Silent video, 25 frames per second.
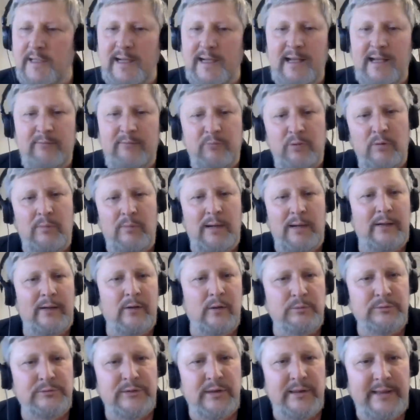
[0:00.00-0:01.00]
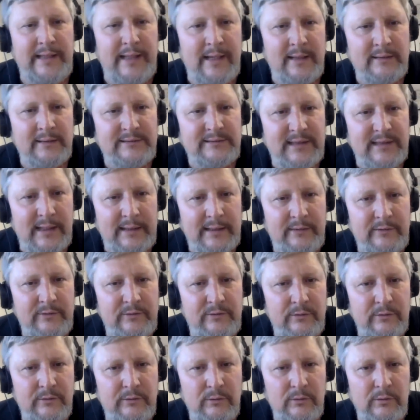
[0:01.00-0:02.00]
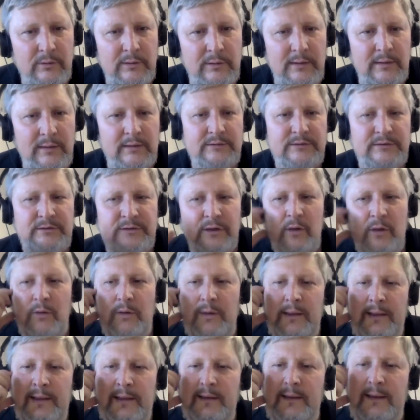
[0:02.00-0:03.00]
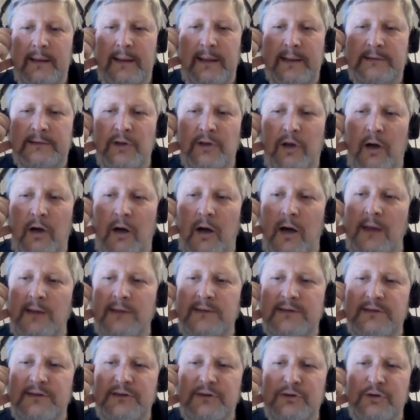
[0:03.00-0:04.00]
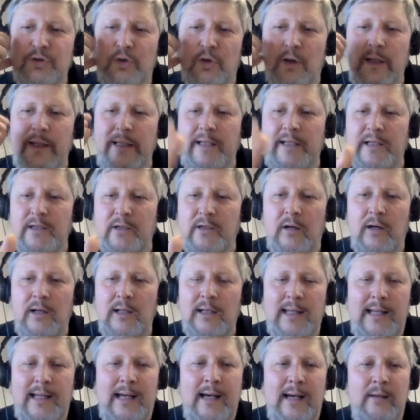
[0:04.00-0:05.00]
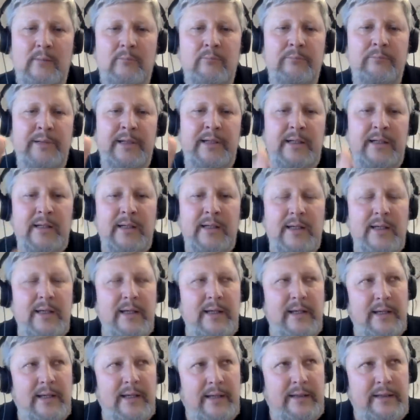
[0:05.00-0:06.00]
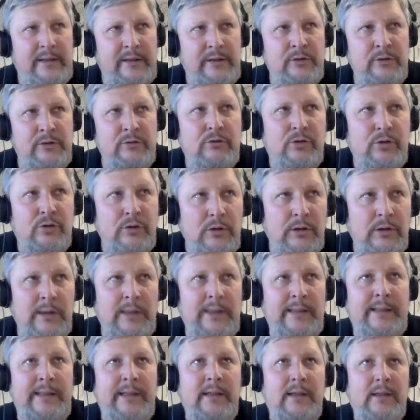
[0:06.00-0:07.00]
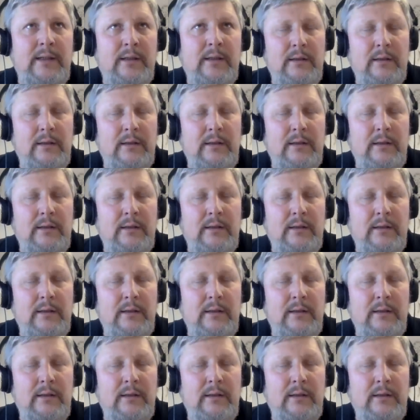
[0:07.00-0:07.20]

going to have more microbes on the outside too. So it, it's hard sorting it all out, but you could,